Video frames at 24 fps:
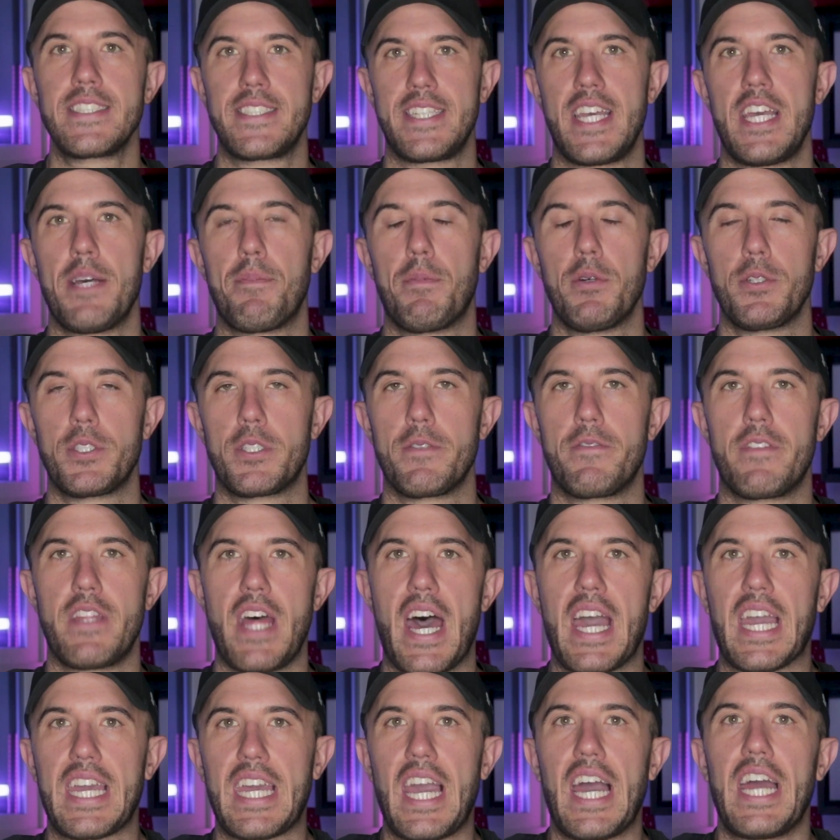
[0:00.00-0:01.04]
examples of
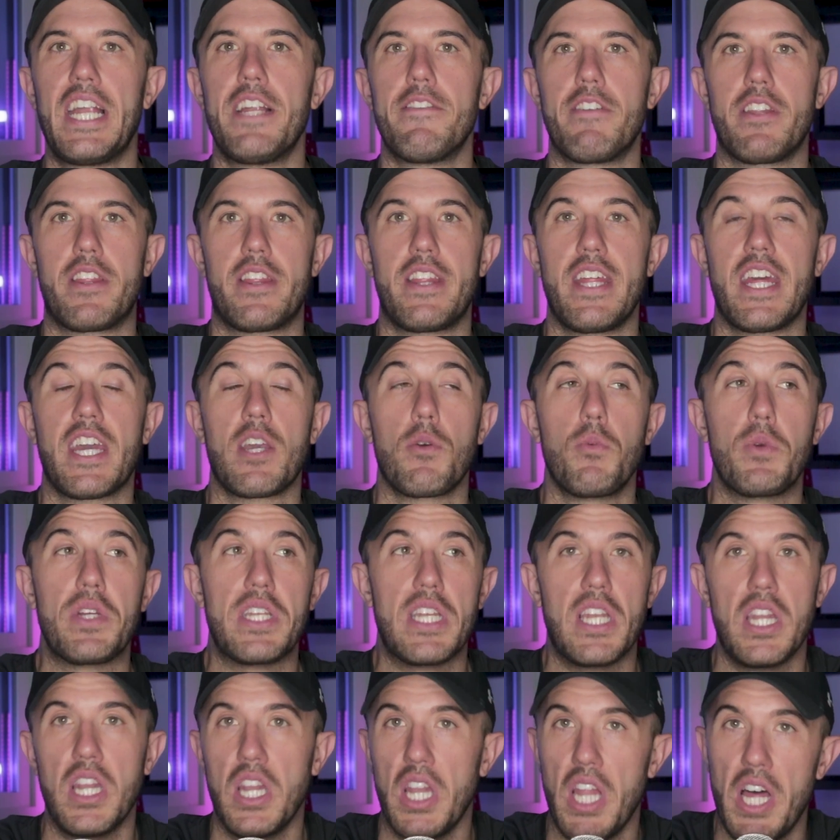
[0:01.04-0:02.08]
that kind of a thing,
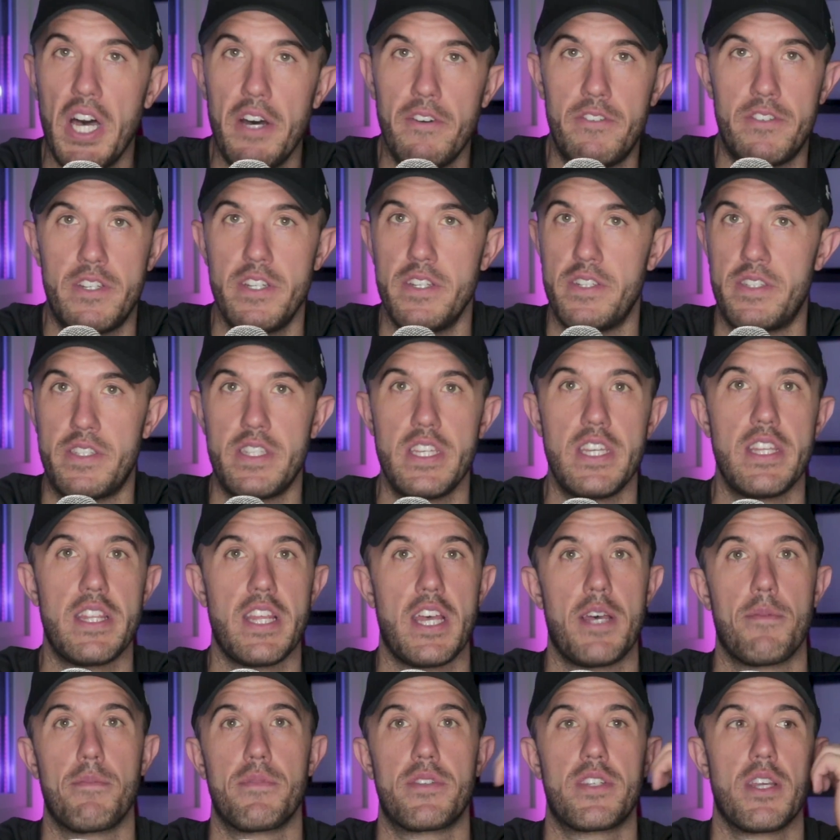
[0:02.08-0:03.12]
we'd love to see
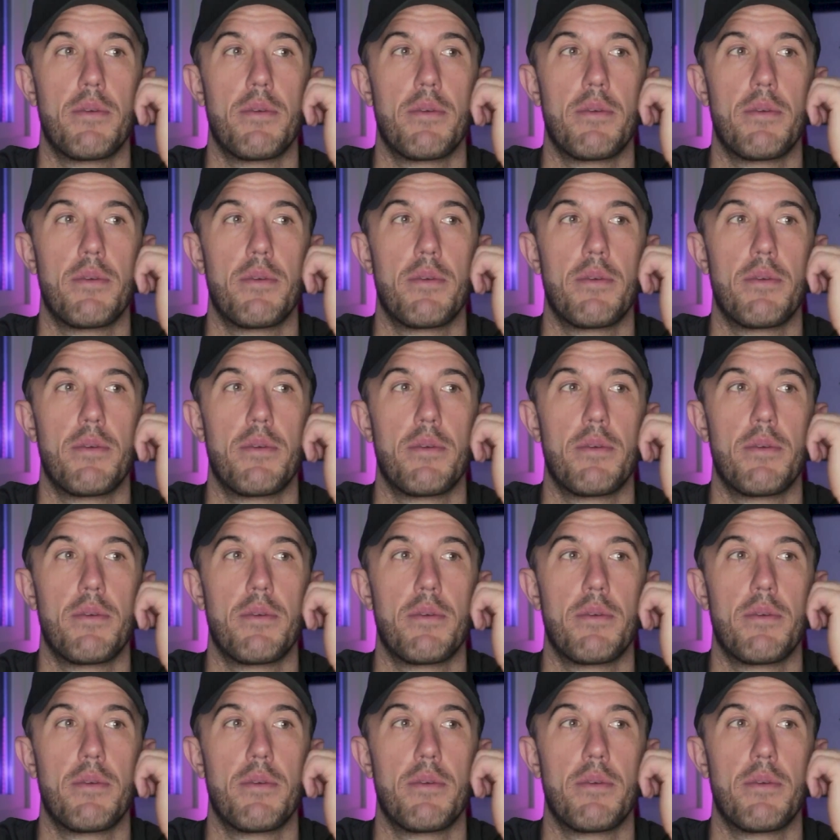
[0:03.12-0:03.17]
them.